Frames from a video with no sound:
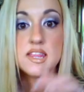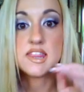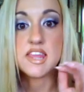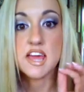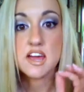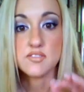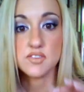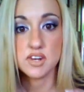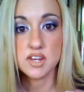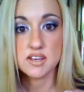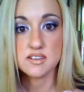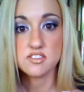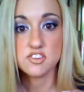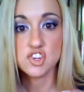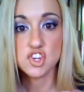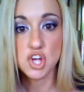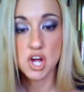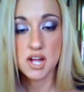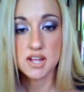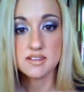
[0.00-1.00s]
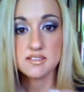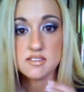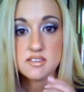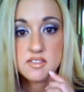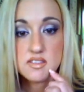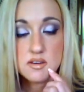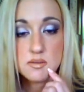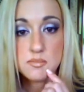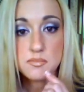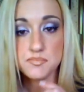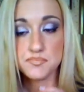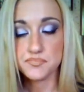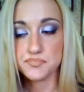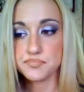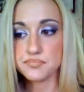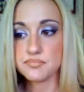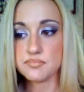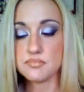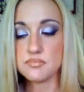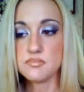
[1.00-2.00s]
they have a nice shine to them,
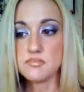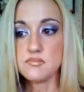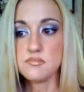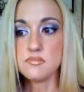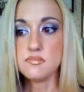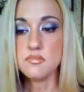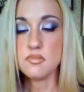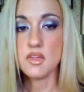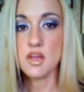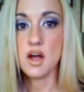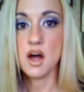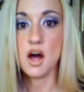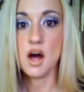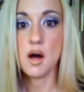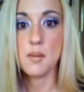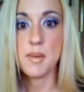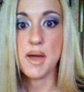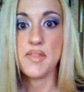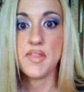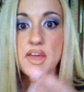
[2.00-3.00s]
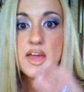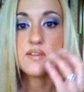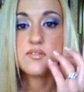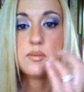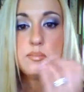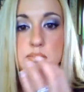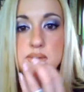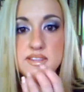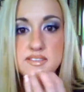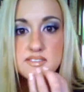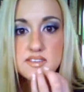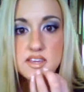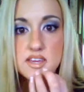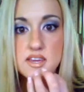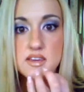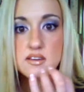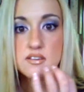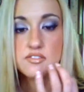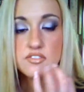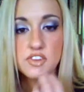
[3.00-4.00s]
um, and they have a
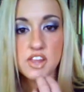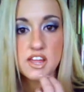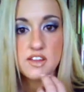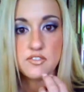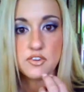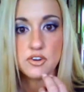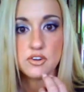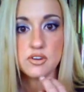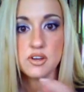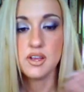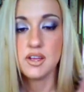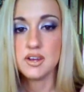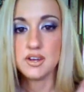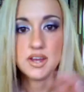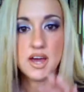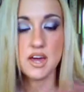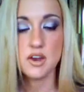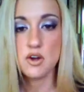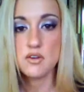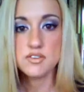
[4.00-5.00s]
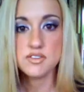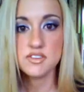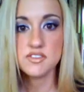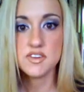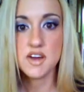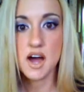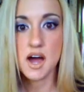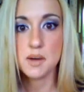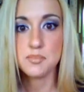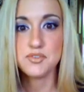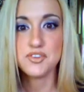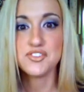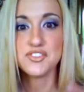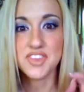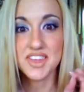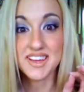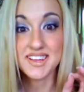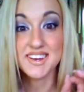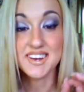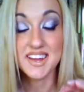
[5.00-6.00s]
minty flavor. Not over the top,
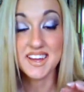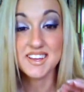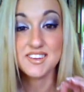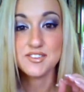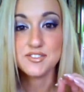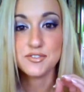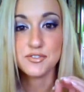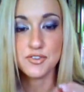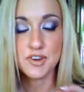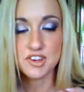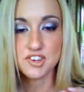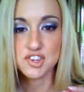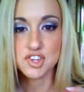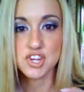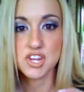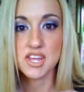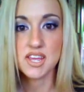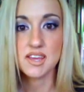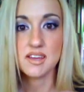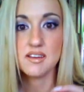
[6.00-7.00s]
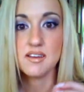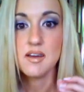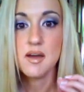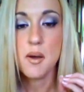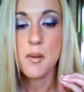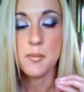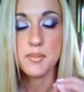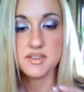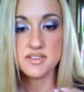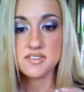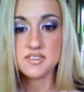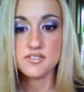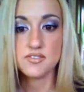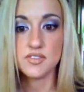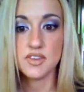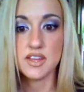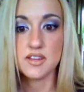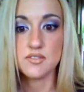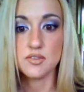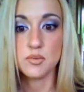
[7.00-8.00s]
just like a nice, freshening, minty
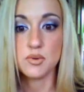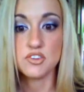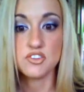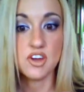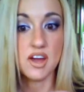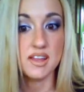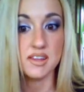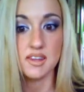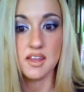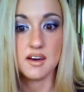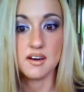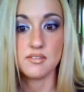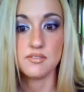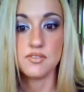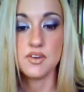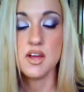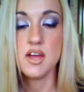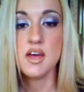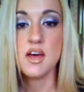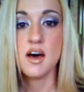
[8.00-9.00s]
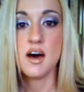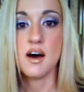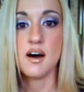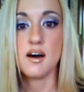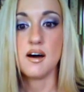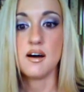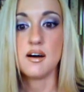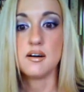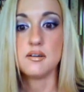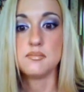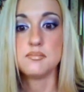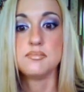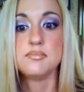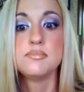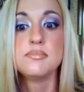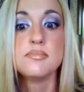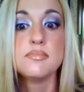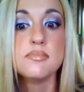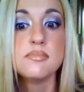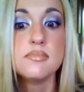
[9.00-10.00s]
flavor, which I love.
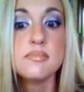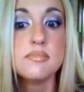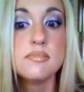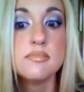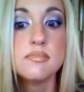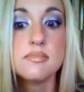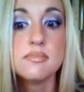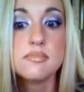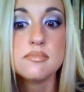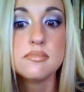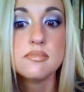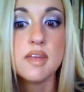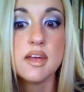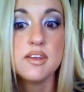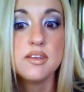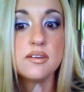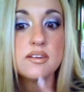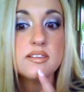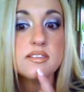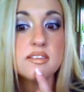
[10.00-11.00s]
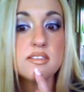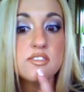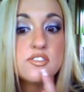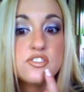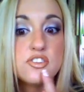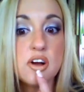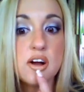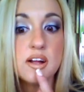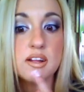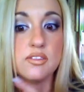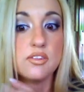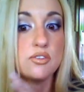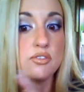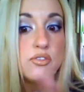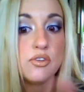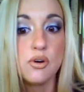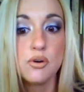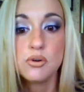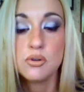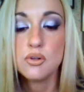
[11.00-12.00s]
Um, and you can see the shine.
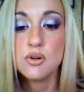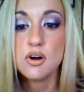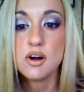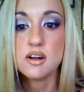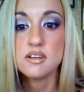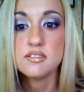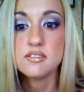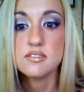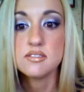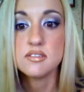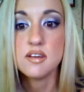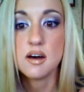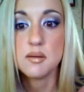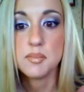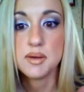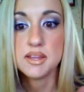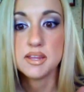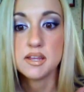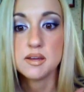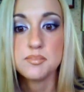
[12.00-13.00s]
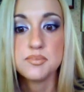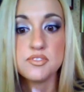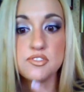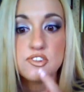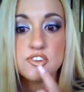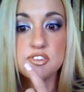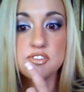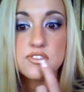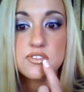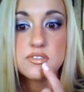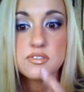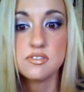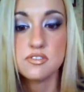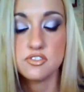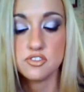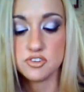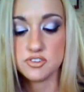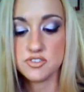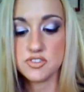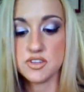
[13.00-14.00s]
There's no gloss on my lips, just
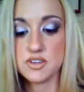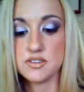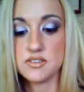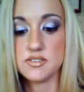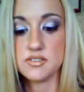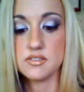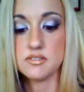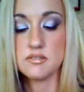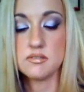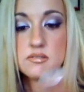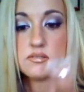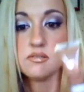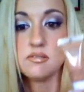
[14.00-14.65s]
just this.